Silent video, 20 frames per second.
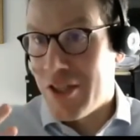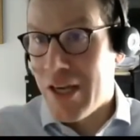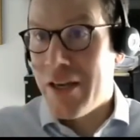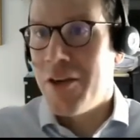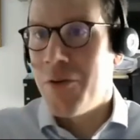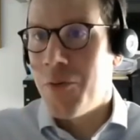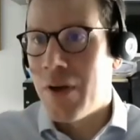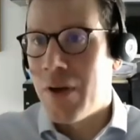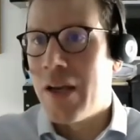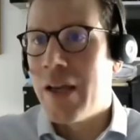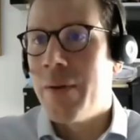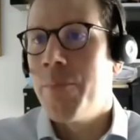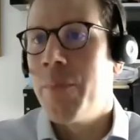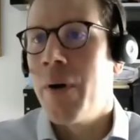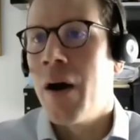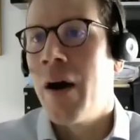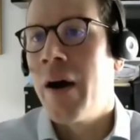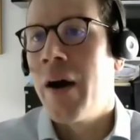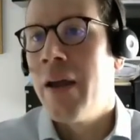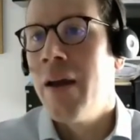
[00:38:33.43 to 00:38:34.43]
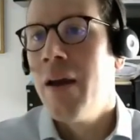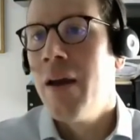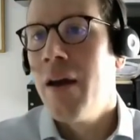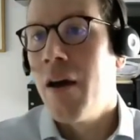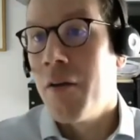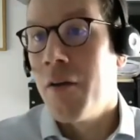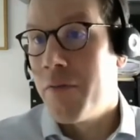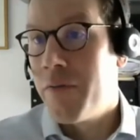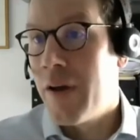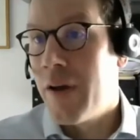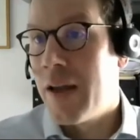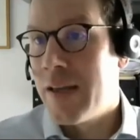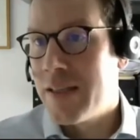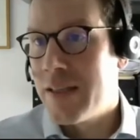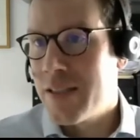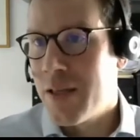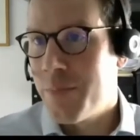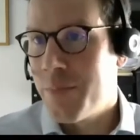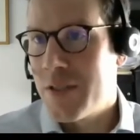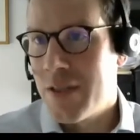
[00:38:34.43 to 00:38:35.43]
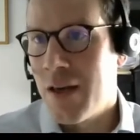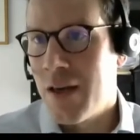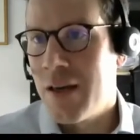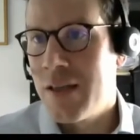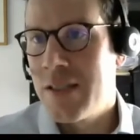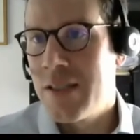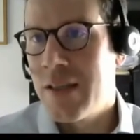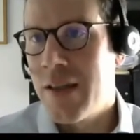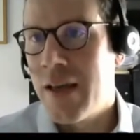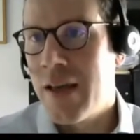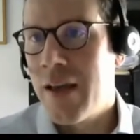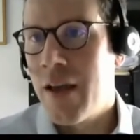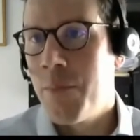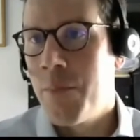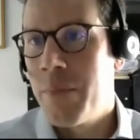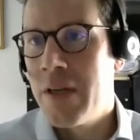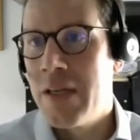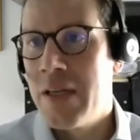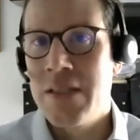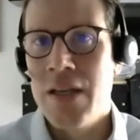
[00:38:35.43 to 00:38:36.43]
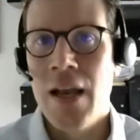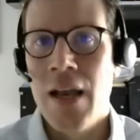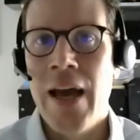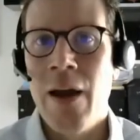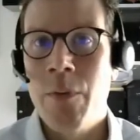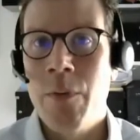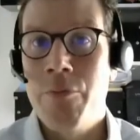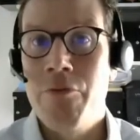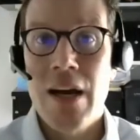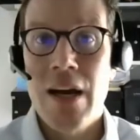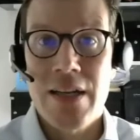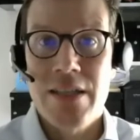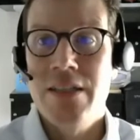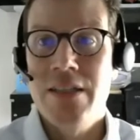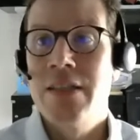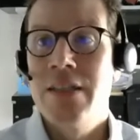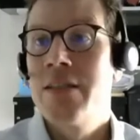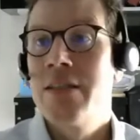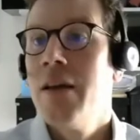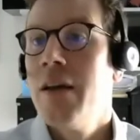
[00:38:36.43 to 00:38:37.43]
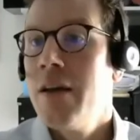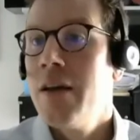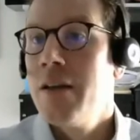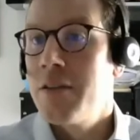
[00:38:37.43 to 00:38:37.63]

genuinely by unfairly subsidizing their companies and allowing practices